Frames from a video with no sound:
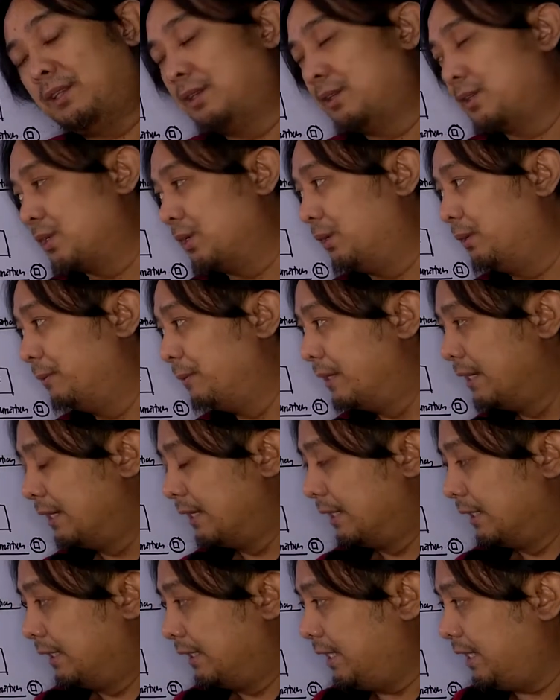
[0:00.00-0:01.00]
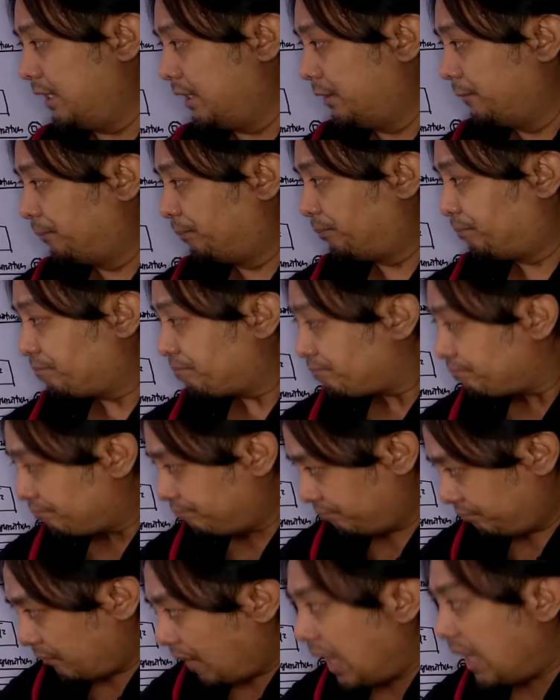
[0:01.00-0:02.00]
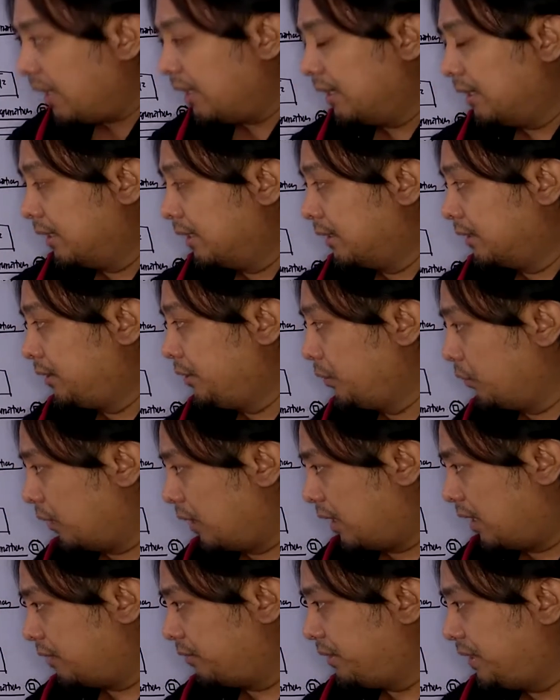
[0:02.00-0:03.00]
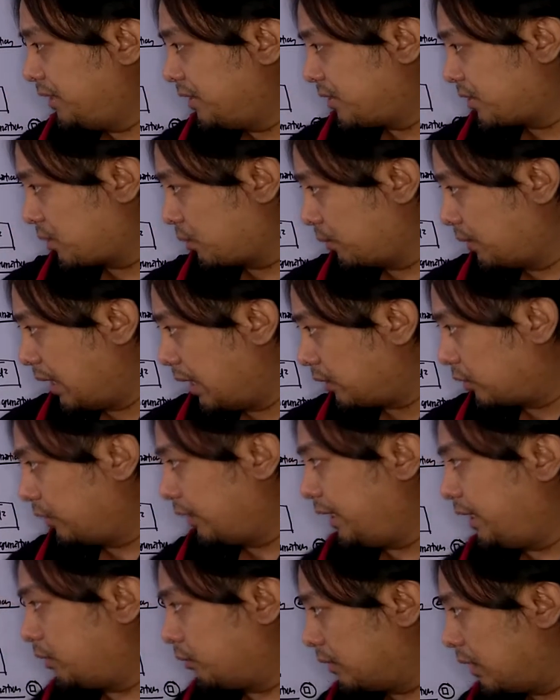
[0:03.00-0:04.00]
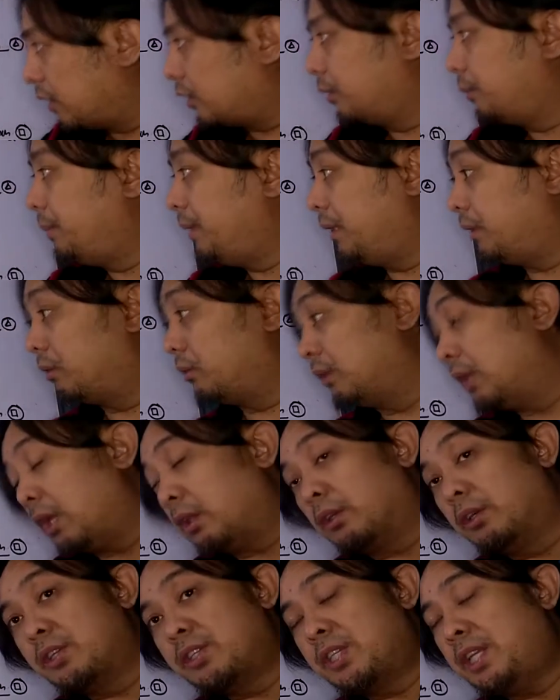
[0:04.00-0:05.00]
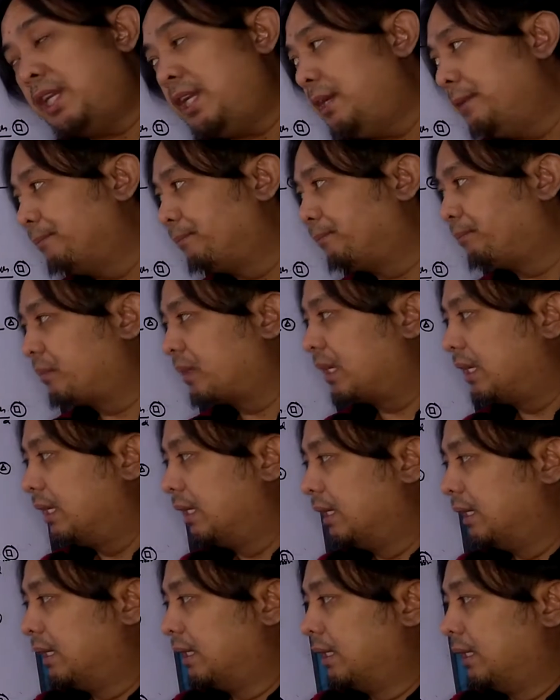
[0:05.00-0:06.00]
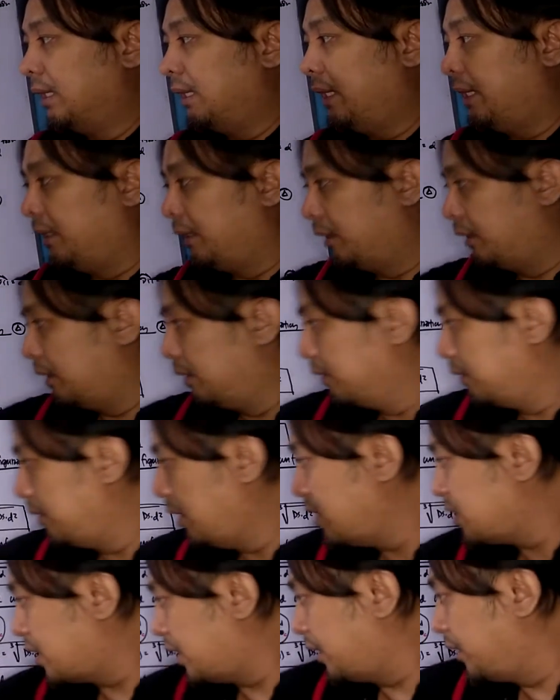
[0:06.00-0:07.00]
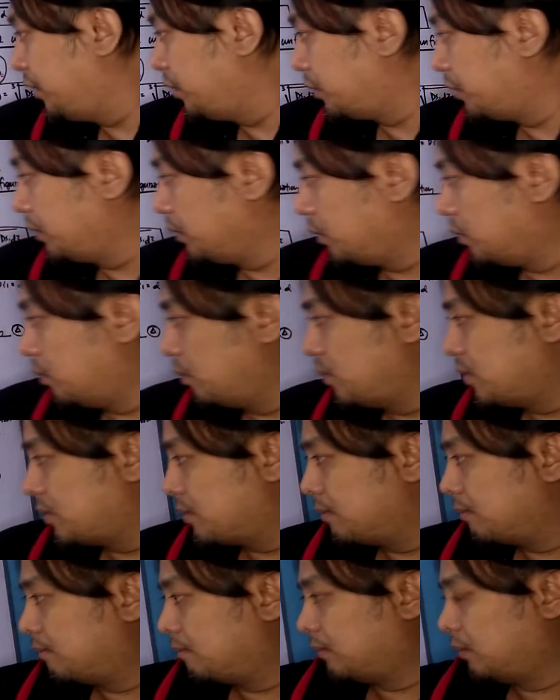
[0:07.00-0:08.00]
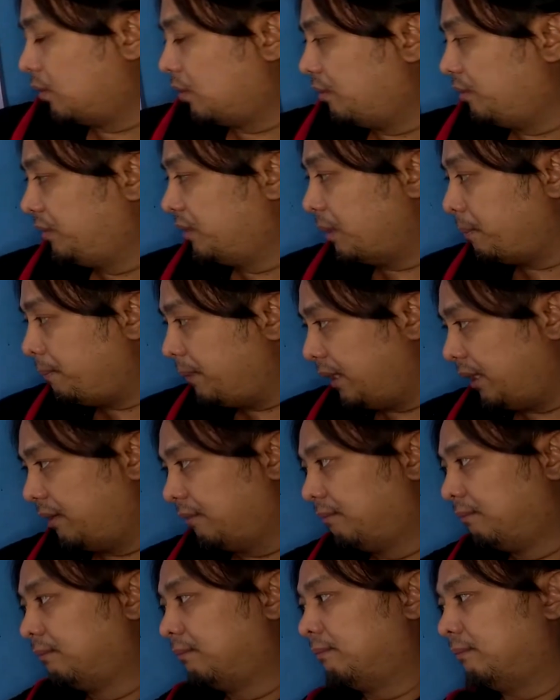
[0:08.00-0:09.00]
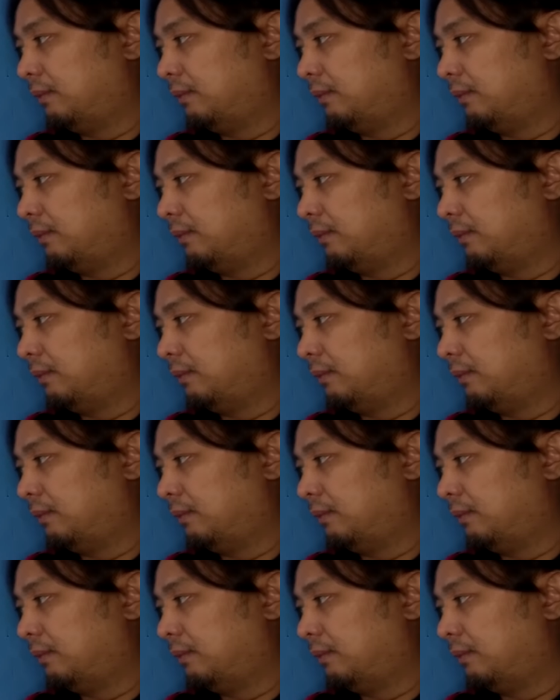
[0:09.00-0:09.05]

So here you have his conductor A, conductor B, and conductor C, and these are your nose of the pig.